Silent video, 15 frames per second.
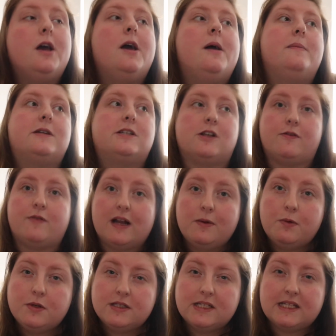because I really
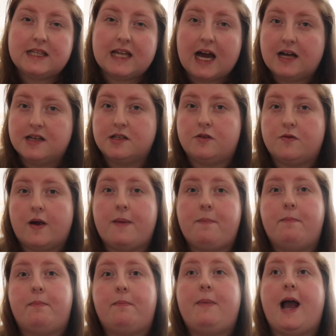wanted the Acid Rain
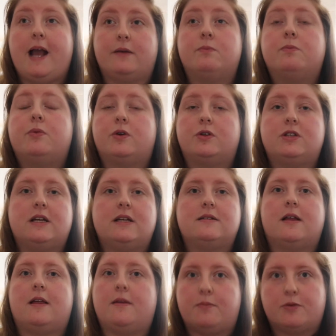paint brushes,
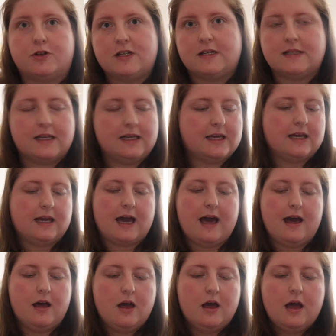like the brushes that you can
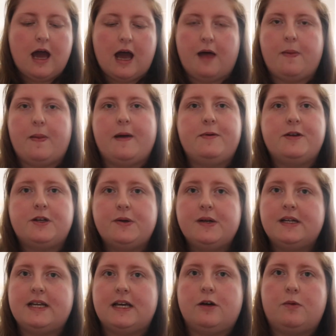get. And they were doing a
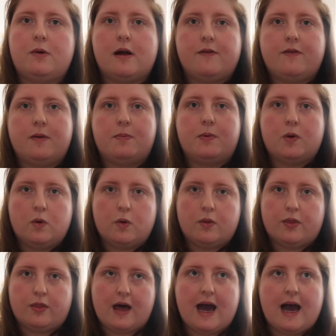deal where if you bought
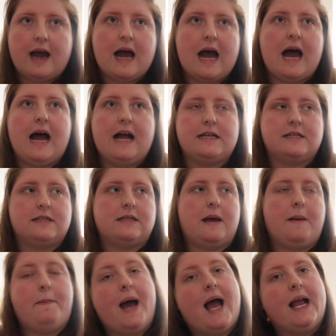that and a
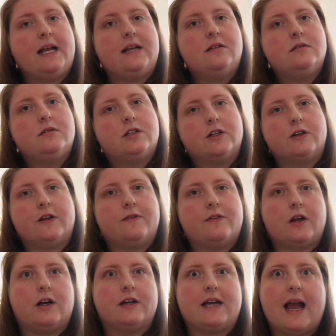paint, you got it for
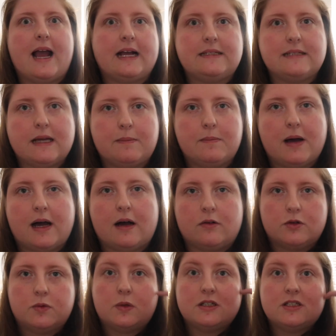like
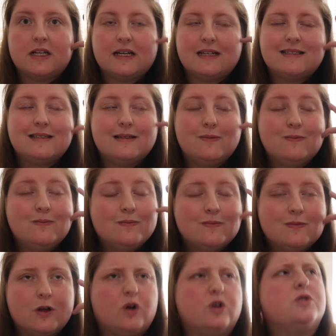£18, which is,
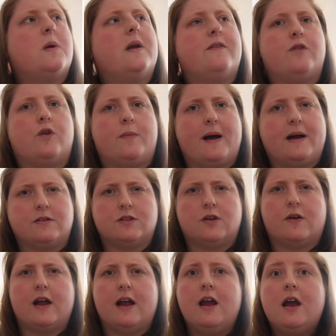or £24,
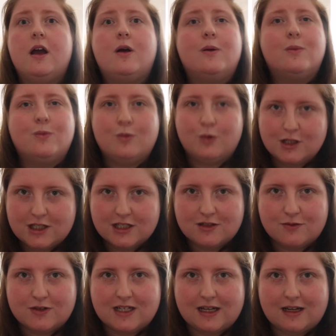sorry, which is a
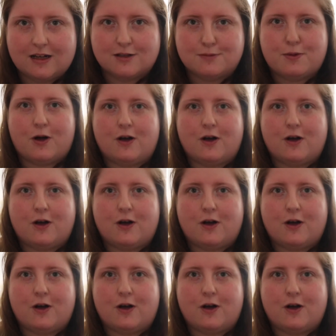ridiculous price